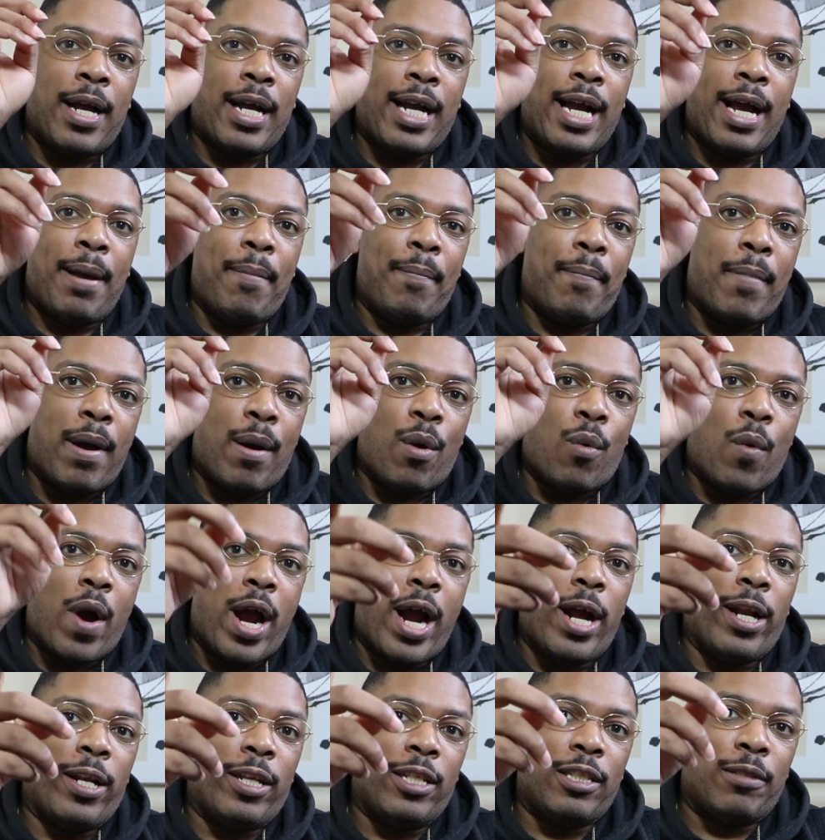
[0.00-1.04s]
got my
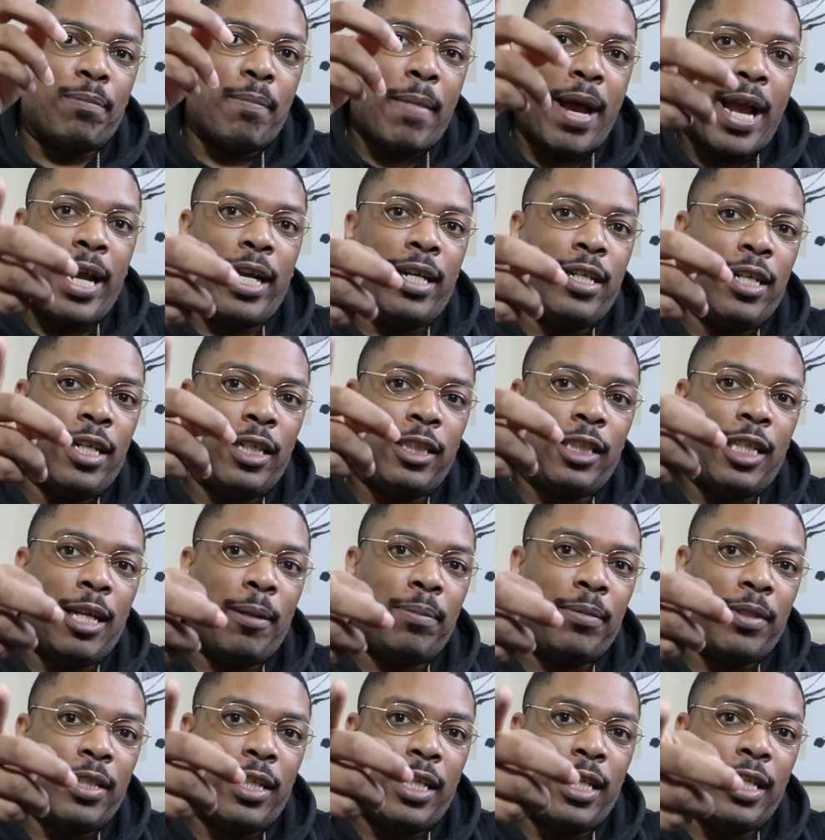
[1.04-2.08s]
wireless mic hooked
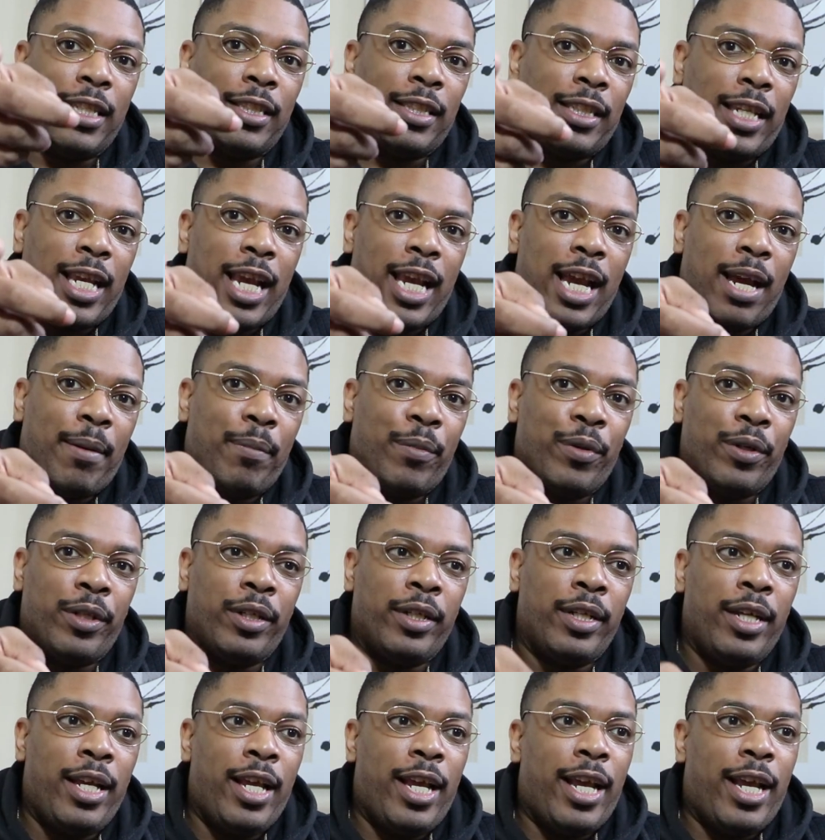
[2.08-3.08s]
up to this camera,